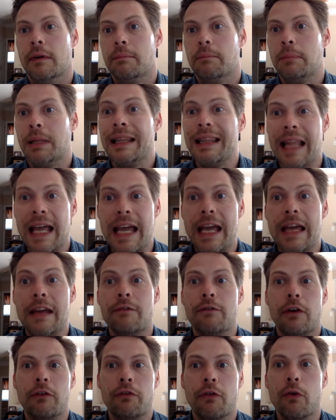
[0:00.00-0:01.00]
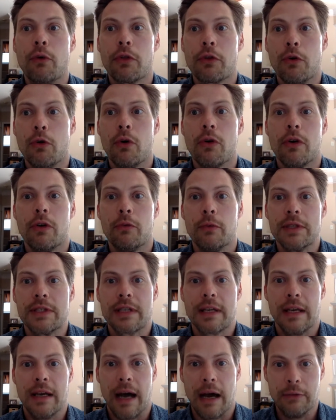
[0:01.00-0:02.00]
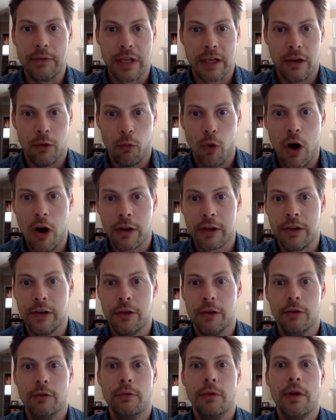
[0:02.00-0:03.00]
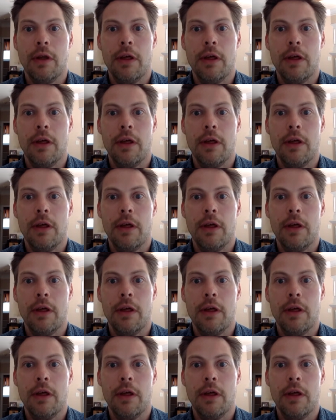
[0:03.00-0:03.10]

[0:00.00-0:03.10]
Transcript: plan for fourth quarter I was gonna walk you